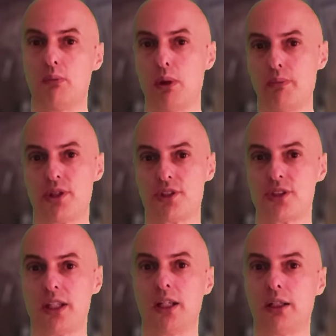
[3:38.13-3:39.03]
and one with the
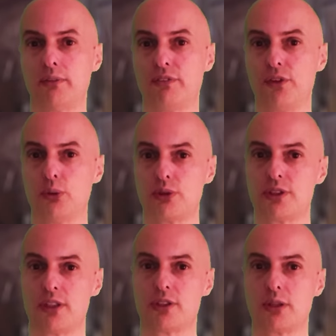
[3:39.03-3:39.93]
CR fuel
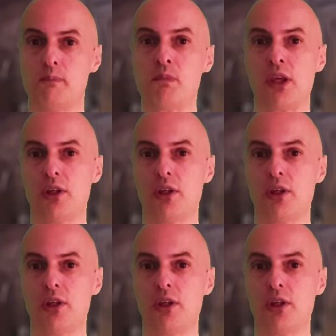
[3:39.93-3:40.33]
system,